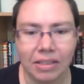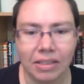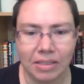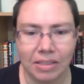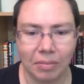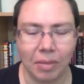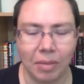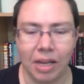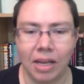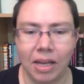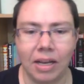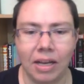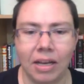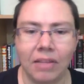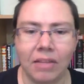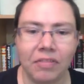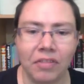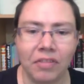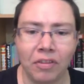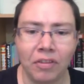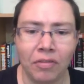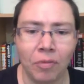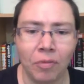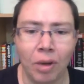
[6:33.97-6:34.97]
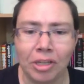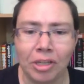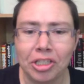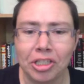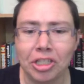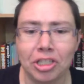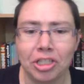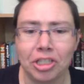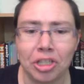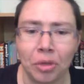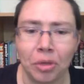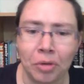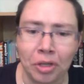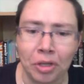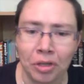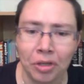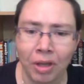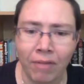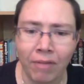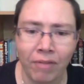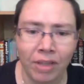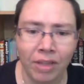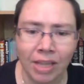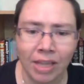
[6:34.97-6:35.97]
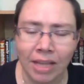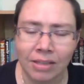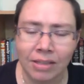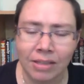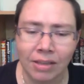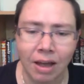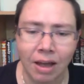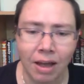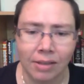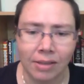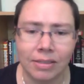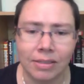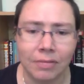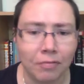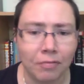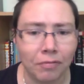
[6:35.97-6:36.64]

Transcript: And if you've watched the show and you love it, that's awesome for you.